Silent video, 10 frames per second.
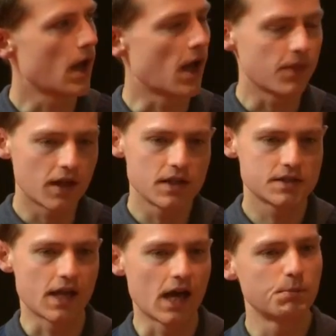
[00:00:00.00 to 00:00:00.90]
And that
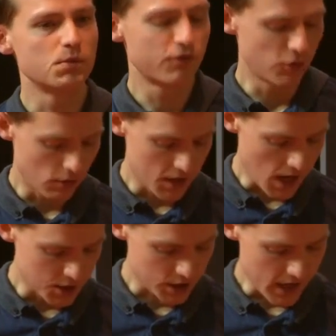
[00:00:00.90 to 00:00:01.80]
needs to happen before
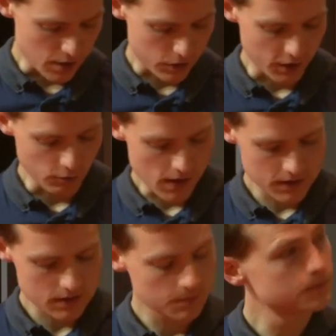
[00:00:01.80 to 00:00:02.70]
actually anything
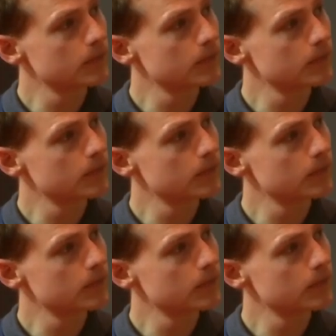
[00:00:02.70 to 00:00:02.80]
runs.